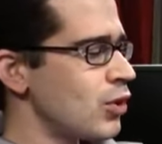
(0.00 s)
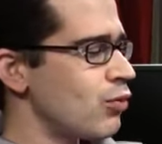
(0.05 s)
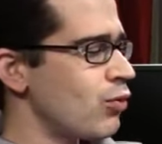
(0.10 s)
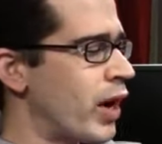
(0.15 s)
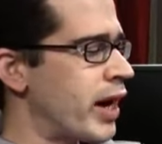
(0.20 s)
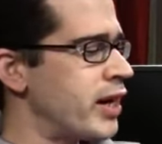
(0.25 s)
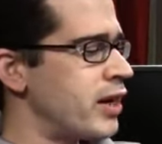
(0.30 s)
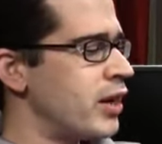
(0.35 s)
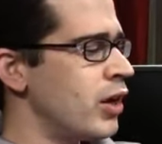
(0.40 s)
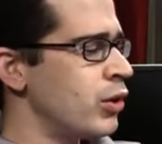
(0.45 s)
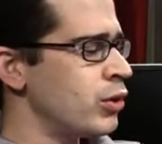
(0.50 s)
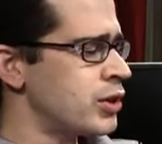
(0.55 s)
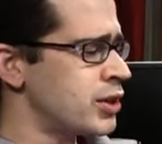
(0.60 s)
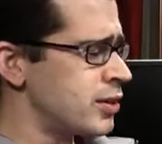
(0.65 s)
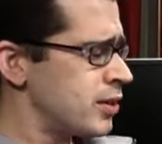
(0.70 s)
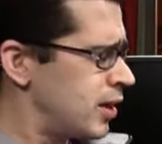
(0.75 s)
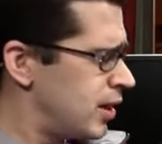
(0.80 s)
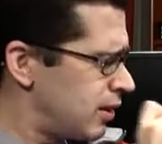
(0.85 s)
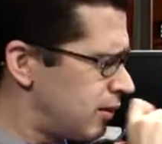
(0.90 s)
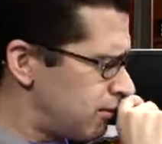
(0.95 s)
write
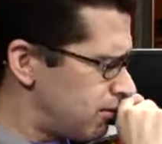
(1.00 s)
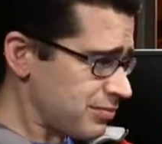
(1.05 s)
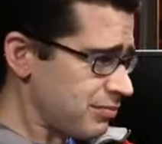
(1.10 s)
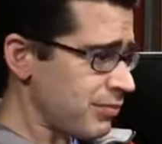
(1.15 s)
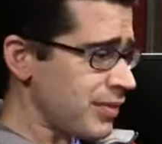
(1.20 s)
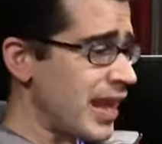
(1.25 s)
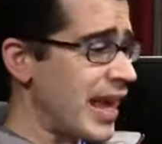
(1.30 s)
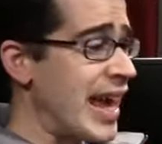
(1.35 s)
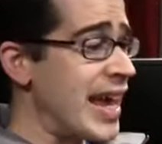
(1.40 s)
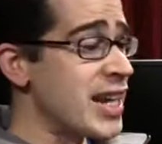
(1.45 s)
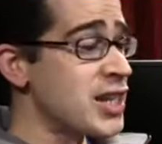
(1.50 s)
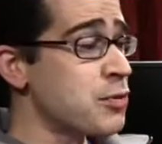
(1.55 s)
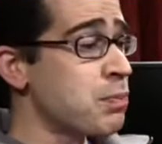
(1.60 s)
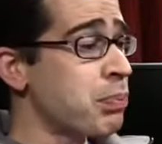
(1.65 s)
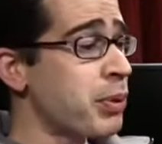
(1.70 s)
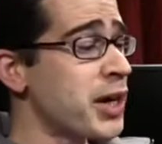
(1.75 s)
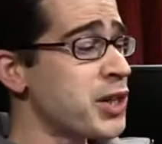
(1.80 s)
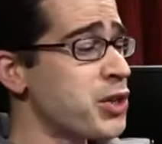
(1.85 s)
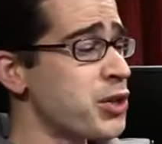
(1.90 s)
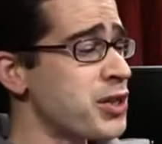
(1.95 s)
notes, and it's
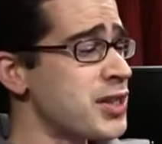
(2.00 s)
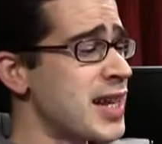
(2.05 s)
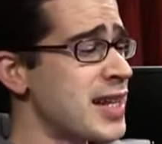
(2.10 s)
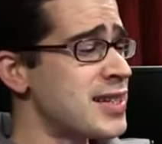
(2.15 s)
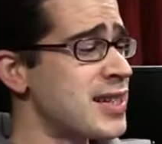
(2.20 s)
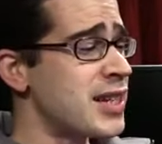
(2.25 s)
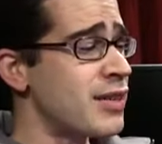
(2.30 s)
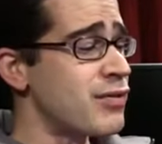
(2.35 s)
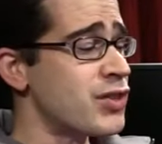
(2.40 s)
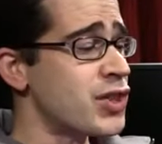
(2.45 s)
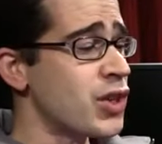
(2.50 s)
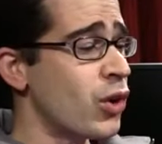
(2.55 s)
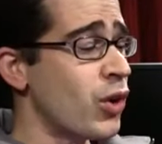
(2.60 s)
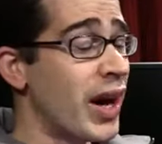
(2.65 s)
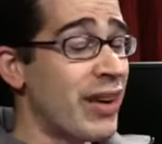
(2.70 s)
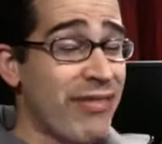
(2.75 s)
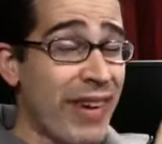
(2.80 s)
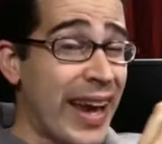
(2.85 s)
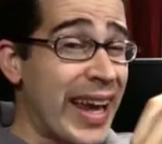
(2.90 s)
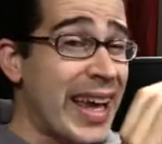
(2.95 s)
pressure sensitive. So
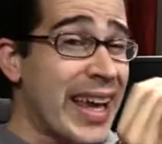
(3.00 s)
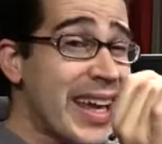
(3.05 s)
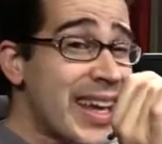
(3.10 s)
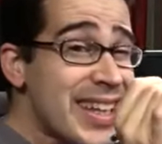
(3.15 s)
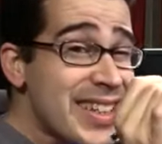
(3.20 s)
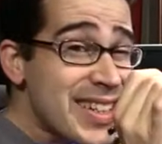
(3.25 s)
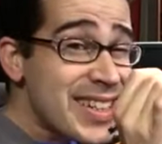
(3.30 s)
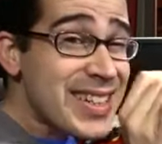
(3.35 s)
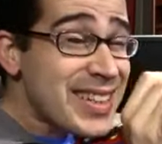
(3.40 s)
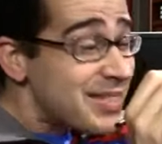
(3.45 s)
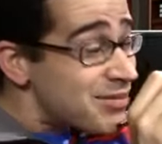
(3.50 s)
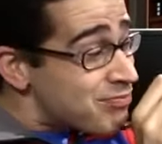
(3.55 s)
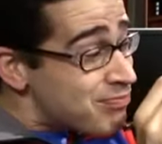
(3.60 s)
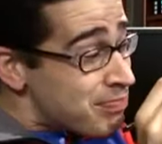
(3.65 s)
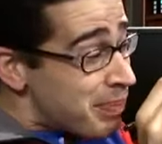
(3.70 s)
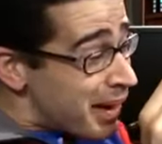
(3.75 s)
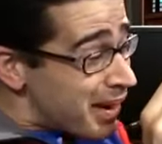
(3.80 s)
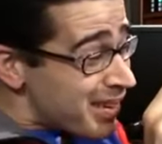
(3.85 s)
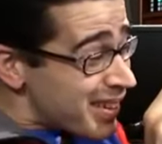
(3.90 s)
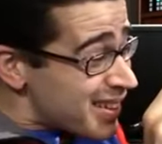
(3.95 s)
if I just
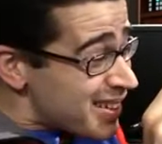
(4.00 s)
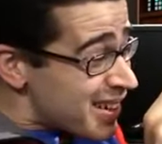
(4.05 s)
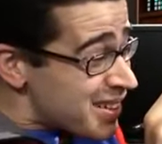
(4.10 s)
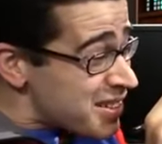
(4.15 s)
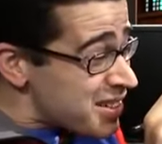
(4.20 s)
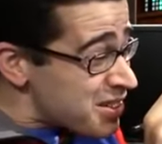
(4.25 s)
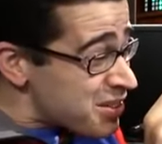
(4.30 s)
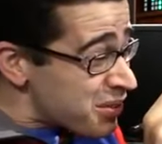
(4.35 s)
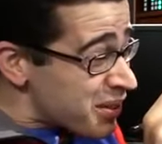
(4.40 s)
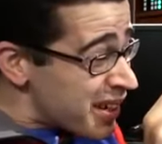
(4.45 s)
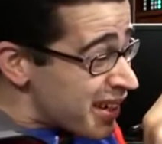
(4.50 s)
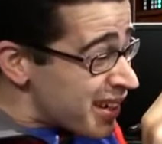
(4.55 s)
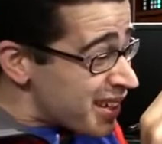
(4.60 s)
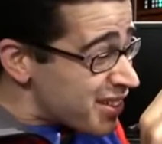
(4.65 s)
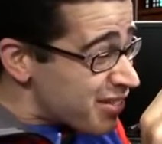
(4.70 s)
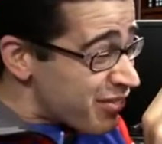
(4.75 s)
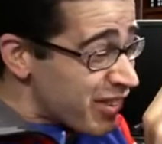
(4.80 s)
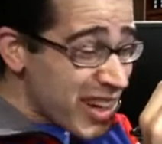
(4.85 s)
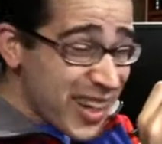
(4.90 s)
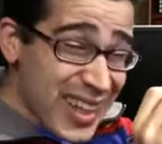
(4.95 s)
barely touch the screen,
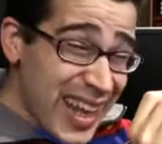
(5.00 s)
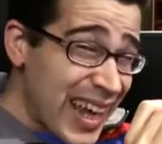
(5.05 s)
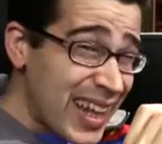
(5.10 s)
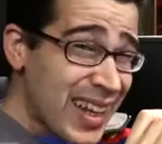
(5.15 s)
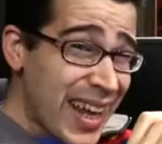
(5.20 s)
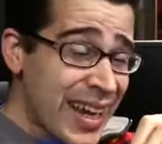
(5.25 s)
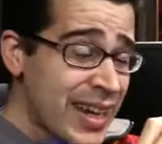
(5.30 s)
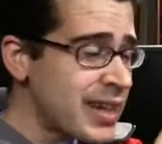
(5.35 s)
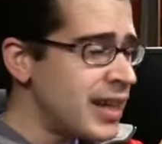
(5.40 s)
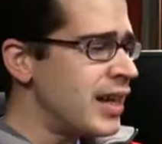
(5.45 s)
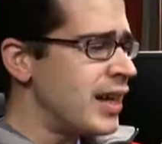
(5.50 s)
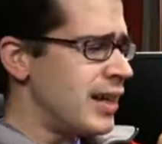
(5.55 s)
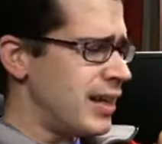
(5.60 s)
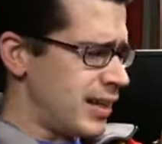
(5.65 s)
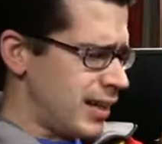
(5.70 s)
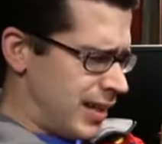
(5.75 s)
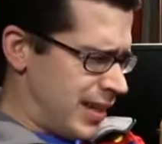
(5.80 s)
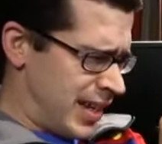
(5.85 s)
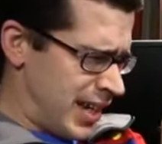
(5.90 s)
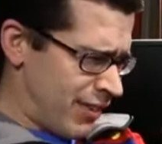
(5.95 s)
it's a very light line,
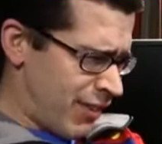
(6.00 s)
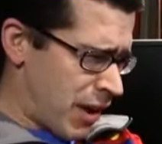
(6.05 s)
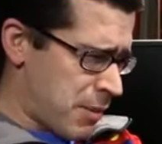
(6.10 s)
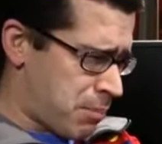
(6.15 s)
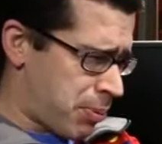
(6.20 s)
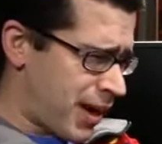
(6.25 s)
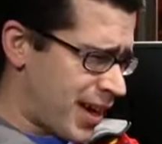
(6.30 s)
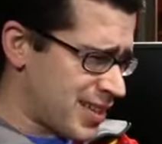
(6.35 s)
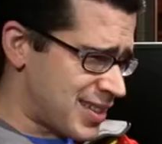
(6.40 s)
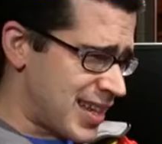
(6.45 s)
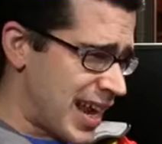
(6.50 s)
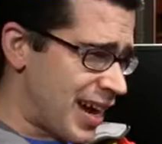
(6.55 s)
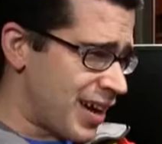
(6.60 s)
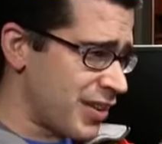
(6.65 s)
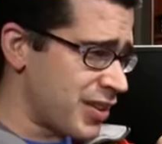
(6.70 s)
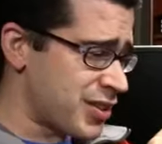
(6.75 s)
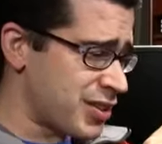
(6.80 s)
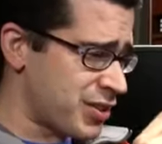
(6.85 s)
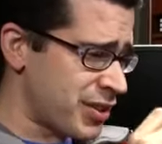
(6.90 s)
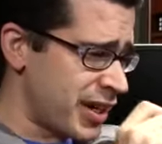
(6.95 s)
and if I press down
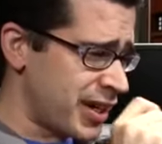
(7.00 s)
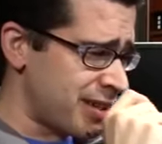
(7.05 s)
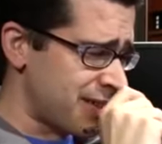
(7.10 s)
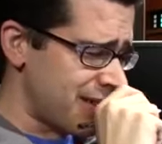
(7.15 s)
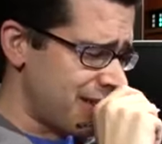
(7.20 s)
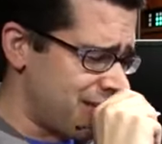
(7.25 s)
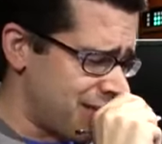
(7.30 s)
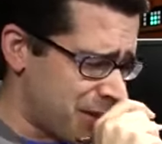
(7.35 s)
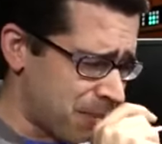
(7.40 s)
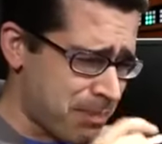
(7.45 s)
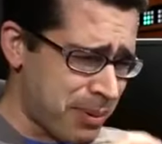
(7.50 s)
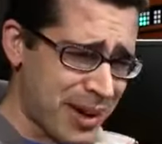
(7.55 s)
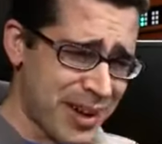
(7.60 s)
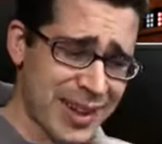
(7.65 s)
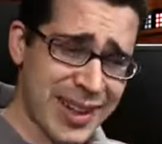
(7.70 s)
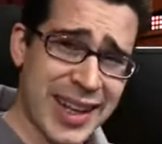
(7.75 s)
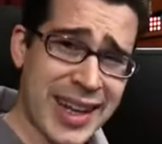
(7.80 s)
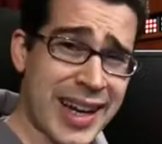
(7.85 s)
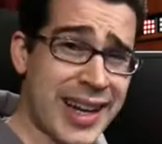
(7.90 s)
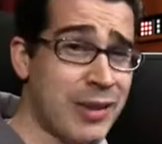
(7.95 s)
on the screen,
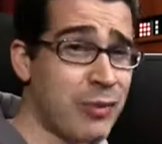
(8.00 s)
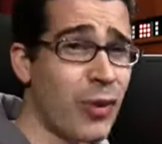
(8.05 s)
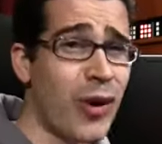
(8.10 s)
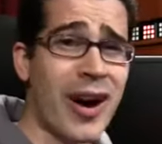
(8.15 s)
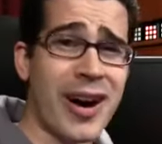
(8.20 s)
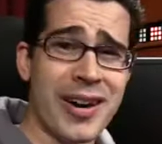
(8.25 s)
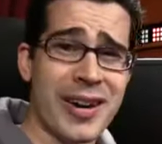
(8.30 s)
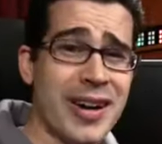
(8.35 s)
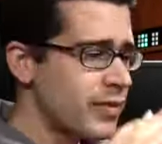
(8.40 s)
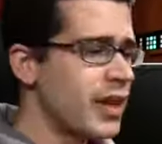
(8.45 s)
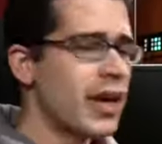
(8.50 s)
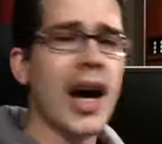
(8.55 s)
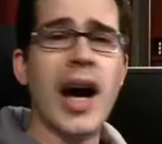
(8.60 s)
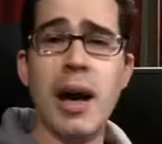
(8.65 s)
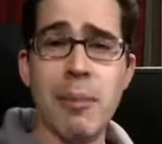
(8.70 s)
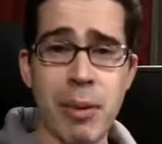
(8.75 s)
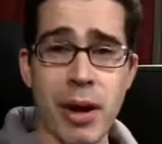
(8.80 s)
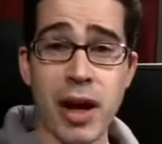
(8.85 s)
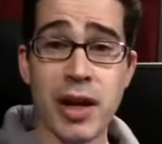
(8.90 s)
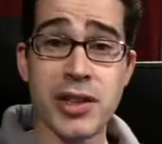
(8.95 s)
apparently I need water.
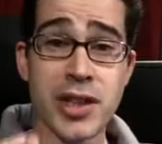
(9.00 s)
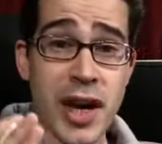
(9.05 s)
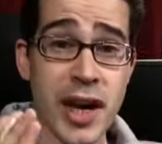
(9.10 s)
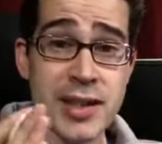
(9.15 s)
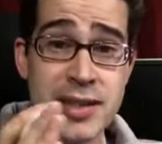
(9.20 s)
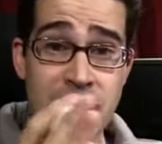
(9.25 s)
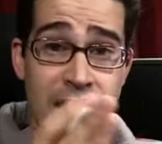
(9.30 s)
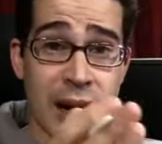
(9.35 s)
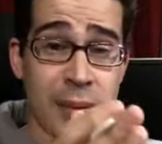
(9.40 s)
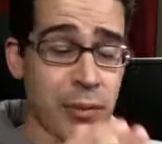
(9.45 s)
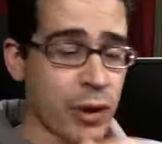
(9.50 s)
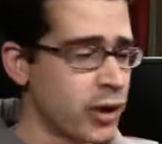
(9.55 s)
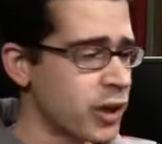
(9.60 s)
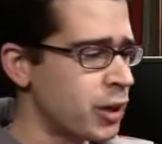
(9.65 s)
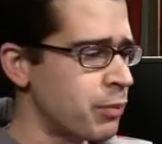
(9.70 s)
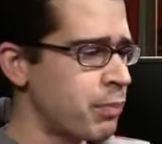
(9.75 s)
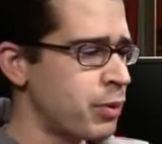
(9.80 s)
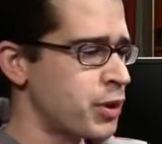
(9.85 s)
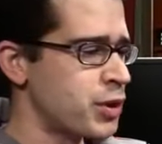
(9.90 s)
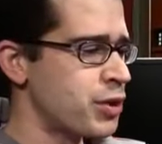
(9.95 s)
I apologize, I'm
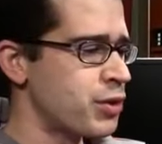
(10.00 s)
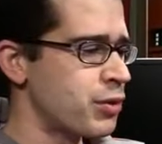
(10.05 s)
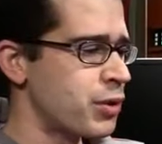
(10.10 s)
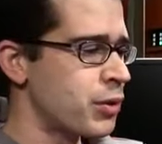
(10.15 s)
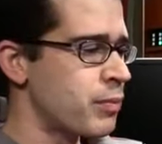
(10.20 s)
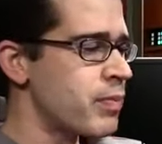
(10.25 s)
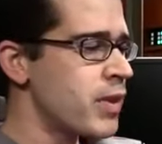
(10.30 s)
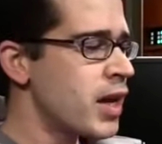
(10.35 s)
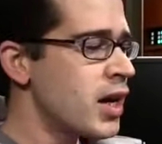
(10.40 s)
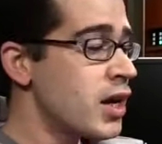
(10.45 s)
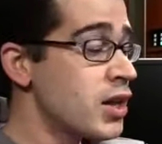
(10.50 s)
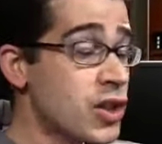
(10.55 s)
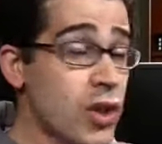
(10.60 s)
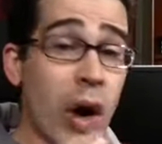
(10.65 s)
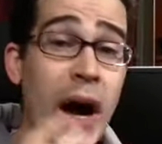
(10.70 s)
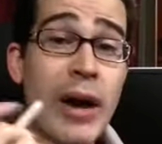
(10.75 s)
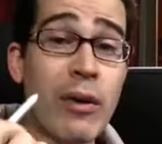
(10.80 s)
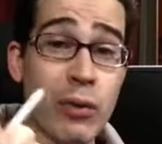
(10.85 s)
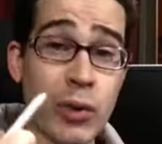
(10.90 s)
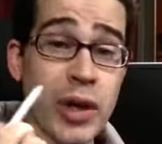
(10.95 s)
going to push through.
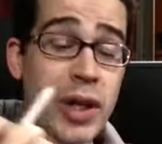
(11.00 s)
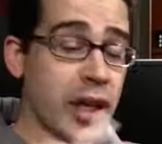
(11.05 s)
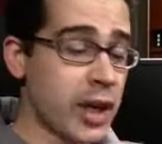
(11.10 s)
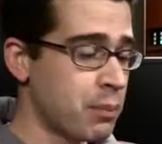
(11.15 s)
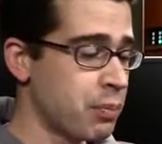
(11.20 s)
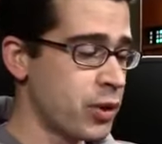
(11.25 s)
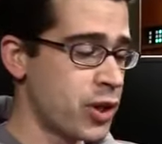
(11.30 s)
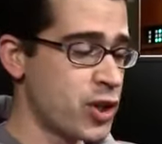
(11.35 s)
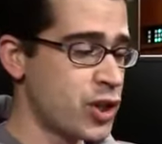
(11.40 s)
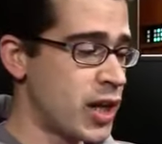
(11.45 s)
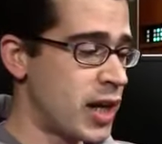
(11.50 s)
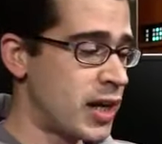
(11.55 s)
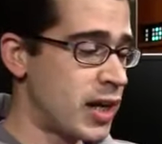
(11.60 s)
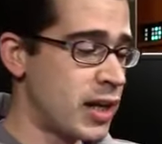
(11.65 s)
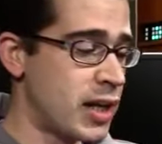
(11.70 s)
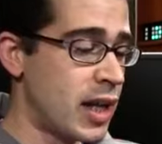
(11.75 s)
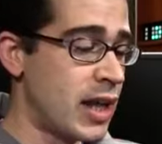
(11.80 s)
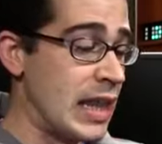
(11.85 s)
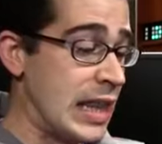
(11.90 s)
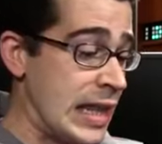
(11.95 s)
So I really
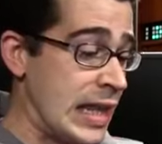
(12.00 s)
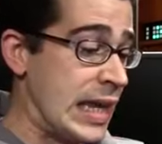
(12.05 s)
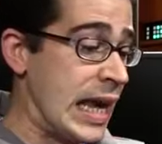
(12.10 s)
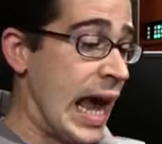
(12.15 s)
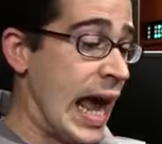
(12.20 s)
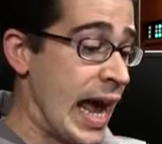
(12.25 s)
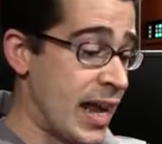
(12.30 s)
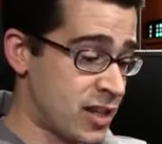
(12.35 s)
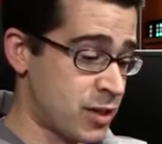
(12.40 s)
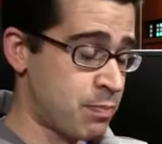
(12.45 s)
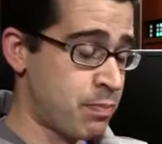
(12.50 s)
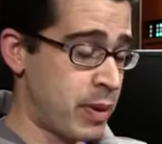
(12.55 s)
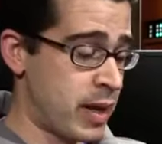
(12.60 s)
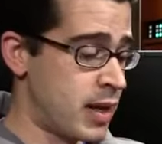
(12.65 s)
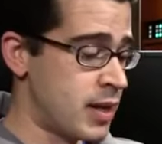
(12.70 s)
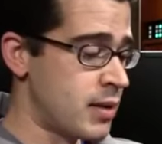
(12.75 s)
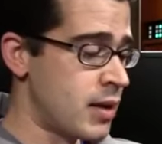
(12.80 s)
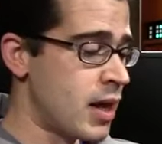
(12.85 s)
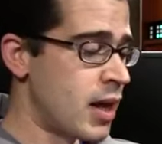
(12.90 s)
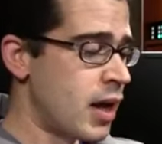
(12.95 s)
appreciated the S
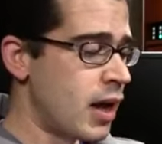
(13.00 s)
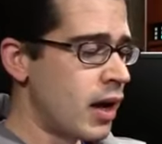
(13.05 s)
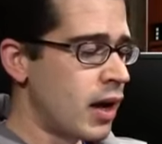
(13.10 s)
Pen.